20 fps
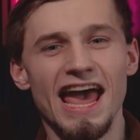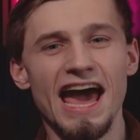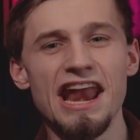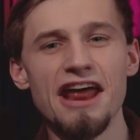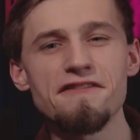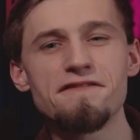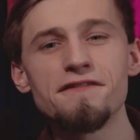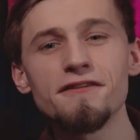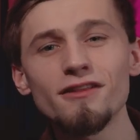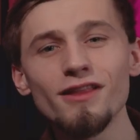
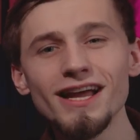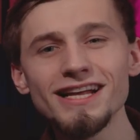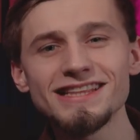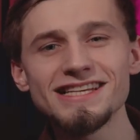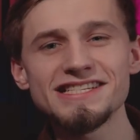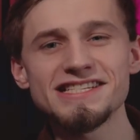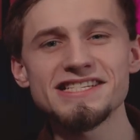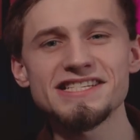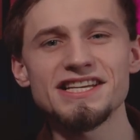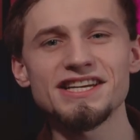I feel like
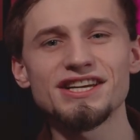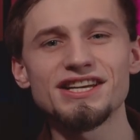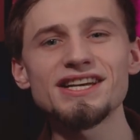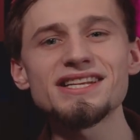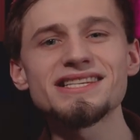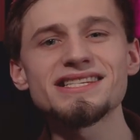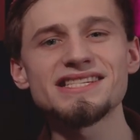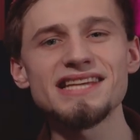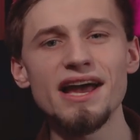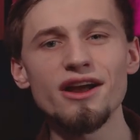this is a
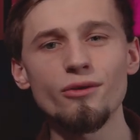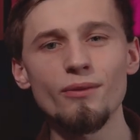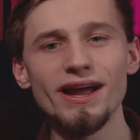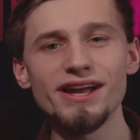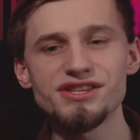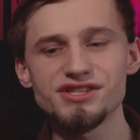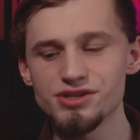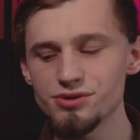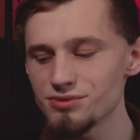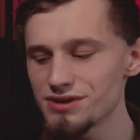good
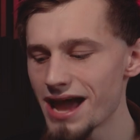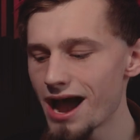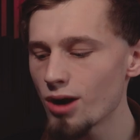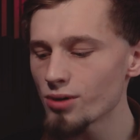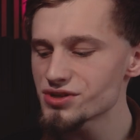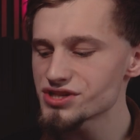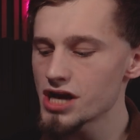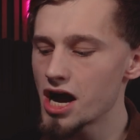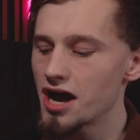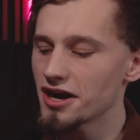segue to
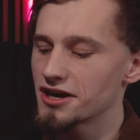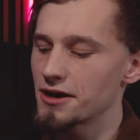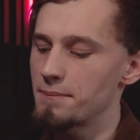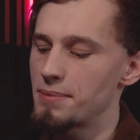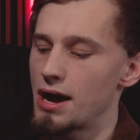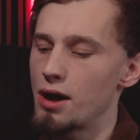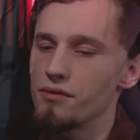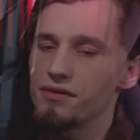now talk about